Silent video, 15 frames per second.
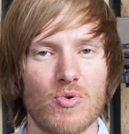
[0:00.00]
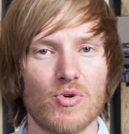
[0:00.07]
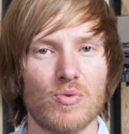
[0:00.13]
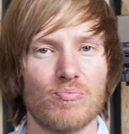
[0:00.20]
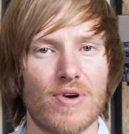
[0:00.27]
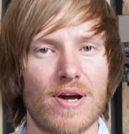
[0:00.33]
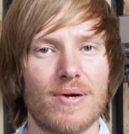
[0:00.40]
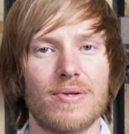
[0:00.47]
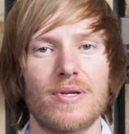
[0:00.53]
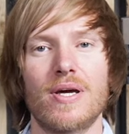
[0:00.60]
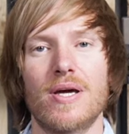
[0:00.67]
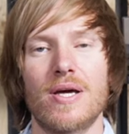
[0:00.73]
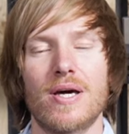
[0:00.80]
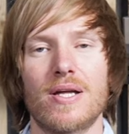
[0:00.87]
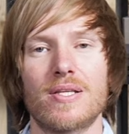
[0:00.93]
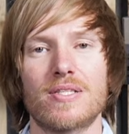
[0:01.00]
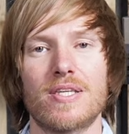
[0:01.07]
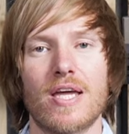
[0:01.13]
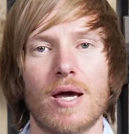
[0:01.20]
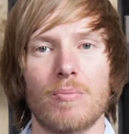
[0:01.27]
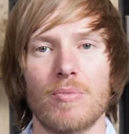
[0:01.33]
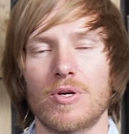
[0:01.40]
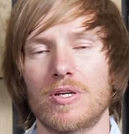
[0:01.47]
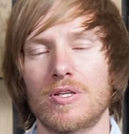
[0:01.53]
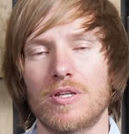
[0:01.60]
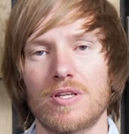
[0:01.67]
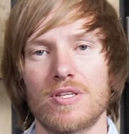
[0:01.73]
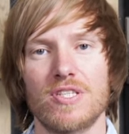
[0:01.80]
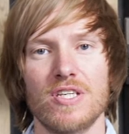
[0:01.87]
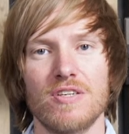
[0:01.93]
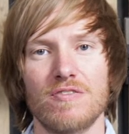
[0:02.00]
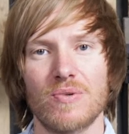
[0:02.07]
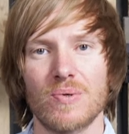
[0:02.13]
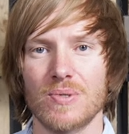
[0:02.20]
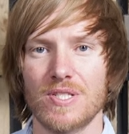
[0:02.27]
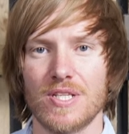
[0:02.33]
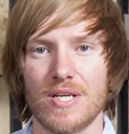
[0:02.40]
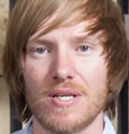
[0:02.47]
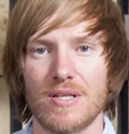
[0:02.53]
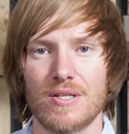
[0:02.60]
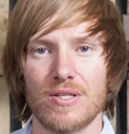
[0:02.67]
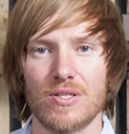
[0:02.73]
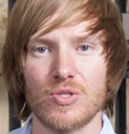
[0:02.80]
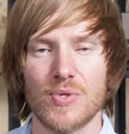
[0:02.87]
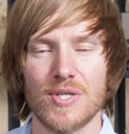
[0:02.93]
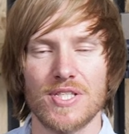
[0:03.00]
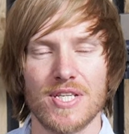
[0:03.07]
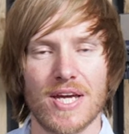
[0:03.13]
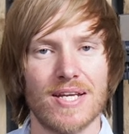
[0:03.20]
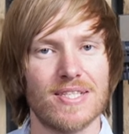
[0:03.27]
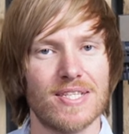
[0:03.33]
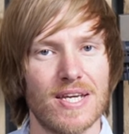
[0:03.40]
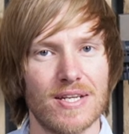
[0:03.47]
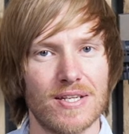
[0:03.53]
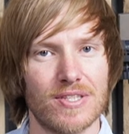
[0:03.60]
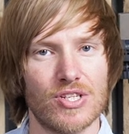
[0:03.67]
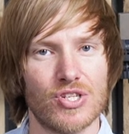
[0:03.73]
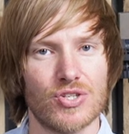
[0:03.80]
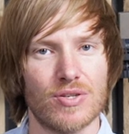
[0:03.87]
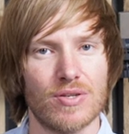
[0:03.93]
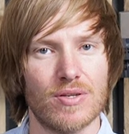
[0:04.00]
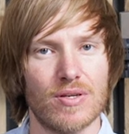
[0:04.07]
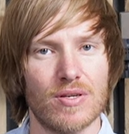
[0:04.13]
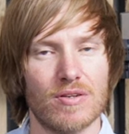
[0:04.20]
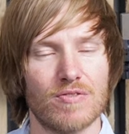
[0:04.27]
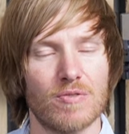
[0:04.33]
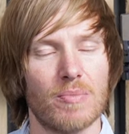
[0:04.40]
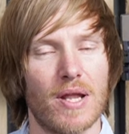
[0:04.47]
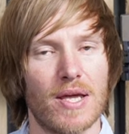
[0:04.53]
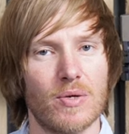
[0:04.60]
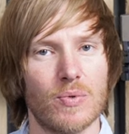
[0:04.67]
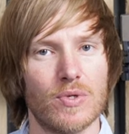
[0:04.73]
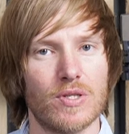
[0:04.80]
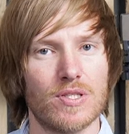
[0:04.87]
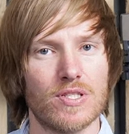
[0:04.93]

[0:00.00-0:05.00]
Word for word: Morgan Brown and today I'm looking at the D14 2018 edition from Lakewood